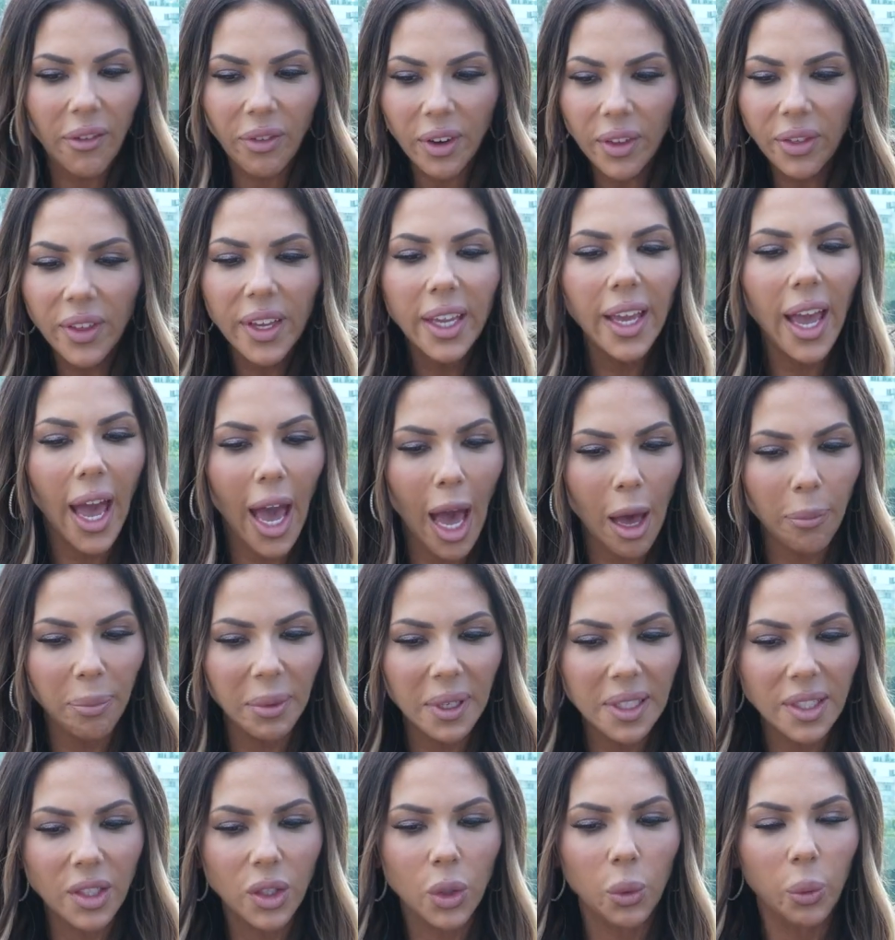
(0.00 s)
Everything
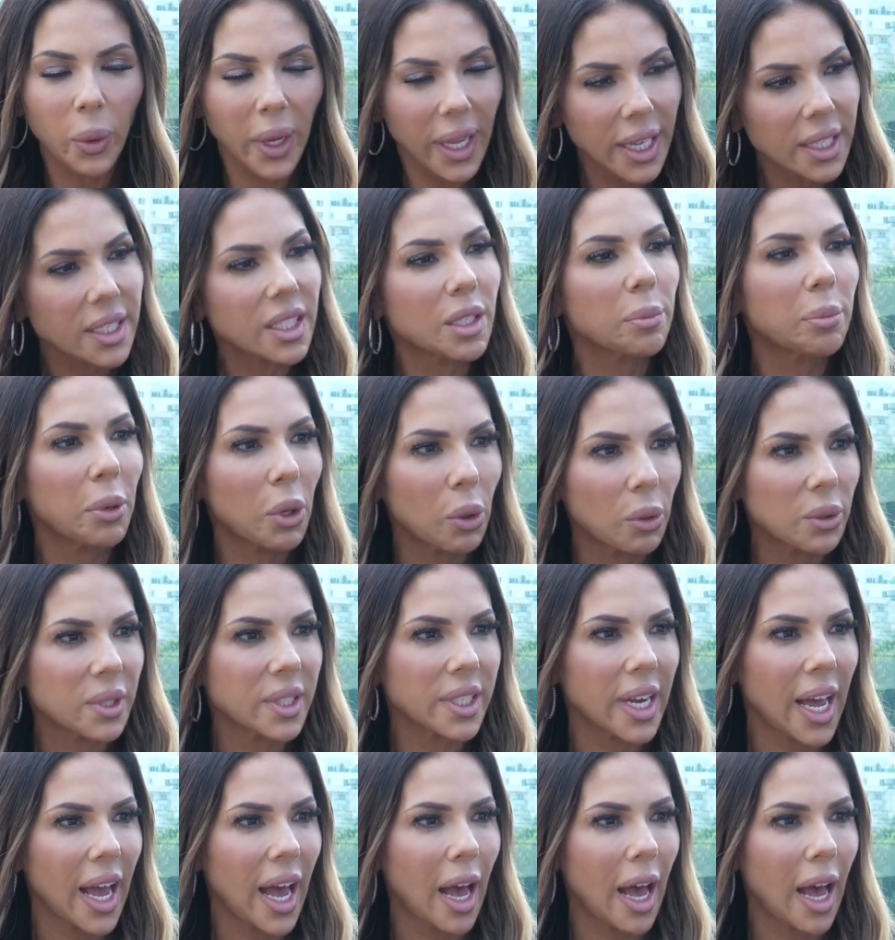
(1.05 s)
happens the way it's supposed to